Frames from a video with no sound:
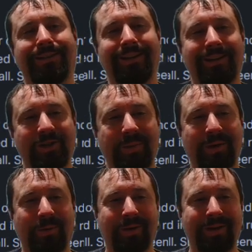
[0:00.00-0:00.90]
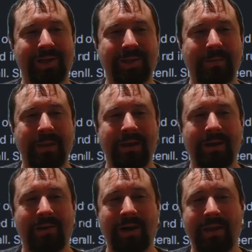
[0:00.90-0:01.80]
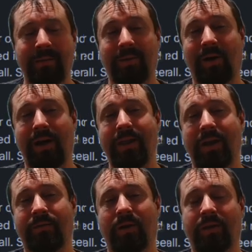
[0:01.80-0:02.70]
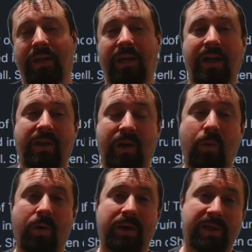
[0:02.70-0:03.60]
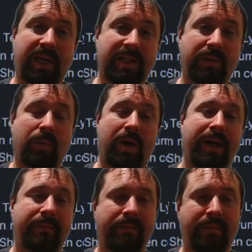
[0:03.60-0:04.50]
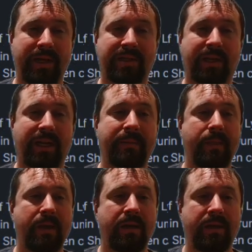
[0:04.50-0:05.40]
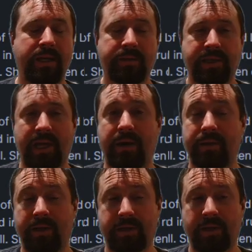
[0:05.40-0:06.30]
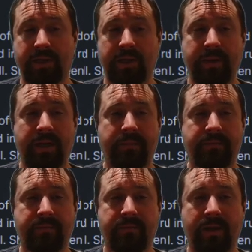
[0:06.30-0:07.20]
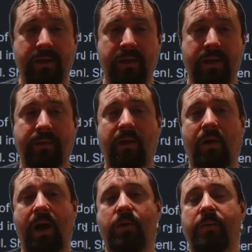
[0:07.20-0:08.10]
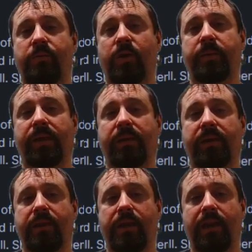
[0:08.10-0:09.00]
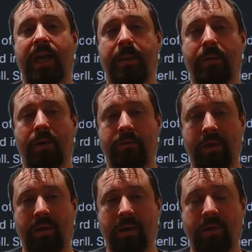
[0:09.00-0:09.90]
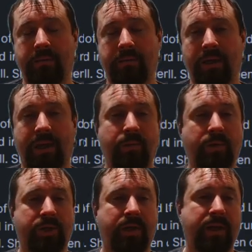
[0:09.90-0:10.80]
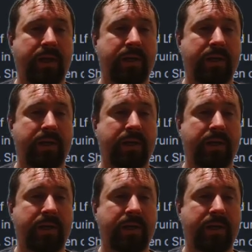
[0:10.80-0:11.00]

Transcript: should be coordinates. All right, and then behind that I've got the coordinates, X and Y, basically. And you'll see how I use those in a minute. Then we've got an icon property and the name of the icon. Again, we'll show you that in